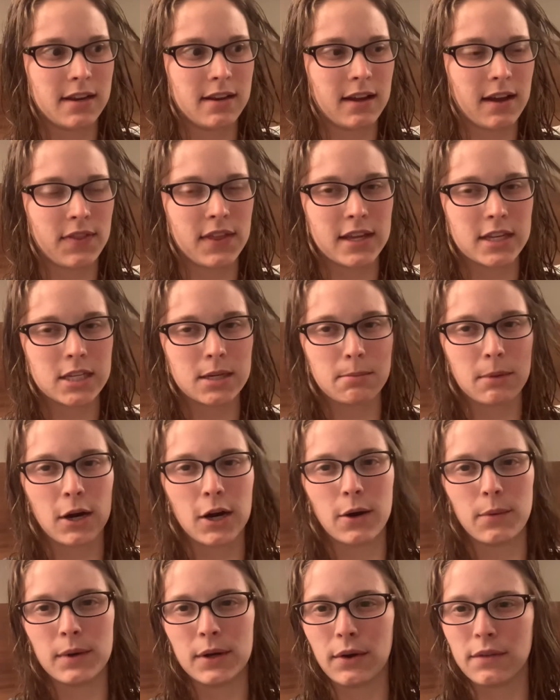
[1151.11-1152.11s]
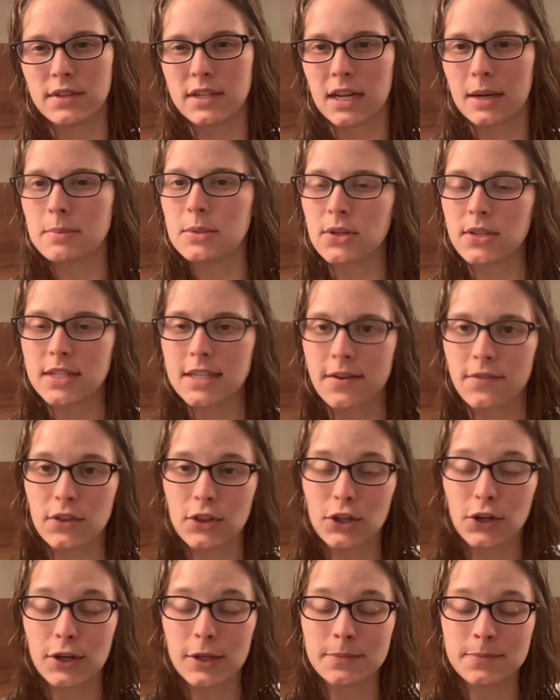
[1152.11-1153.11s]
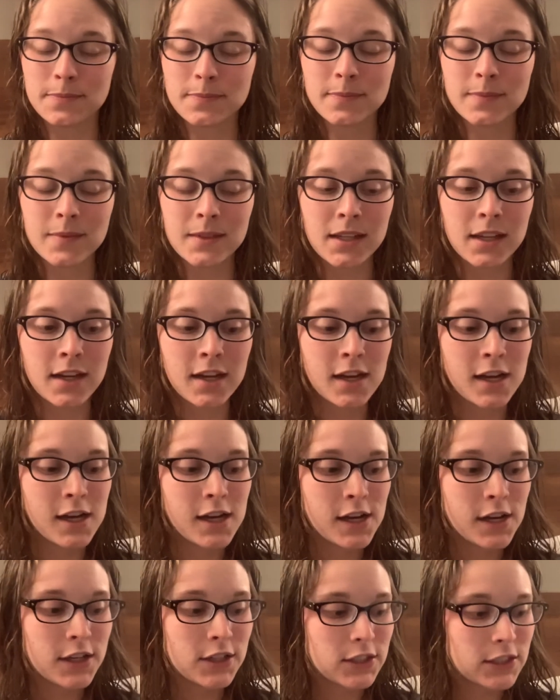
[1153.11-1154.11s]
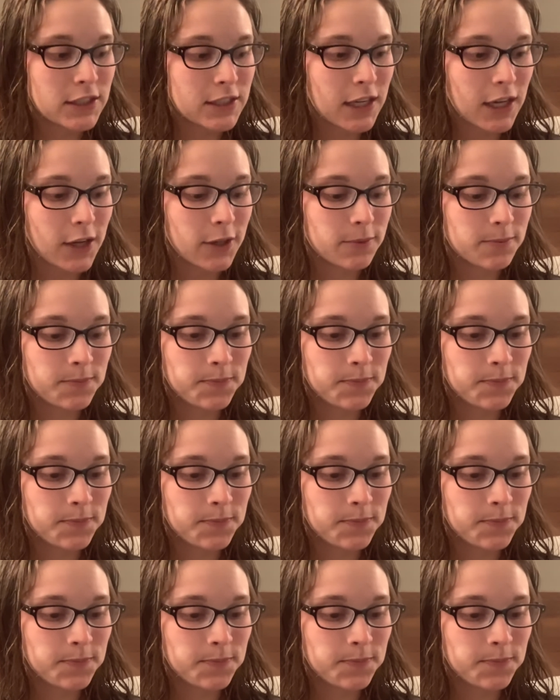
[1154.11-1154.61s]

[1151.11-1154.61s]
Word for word: I think tomorrow we don't have to get up till 7.30. So,